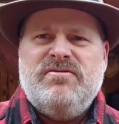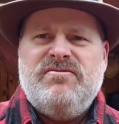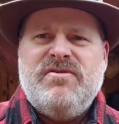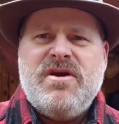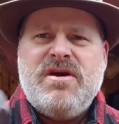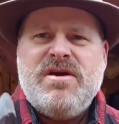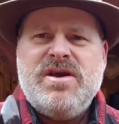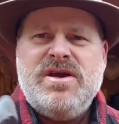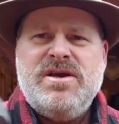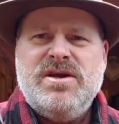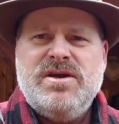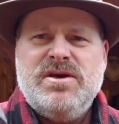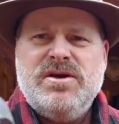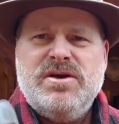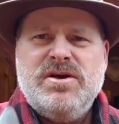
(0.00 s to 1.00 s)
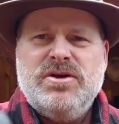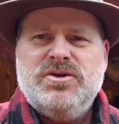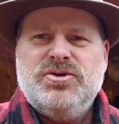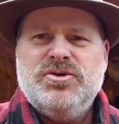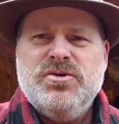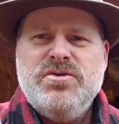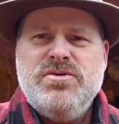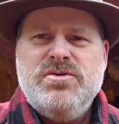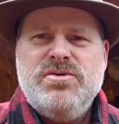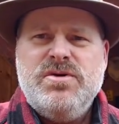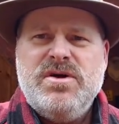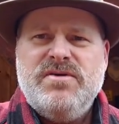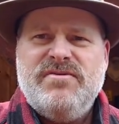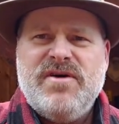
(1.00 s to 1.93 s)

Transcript: very true.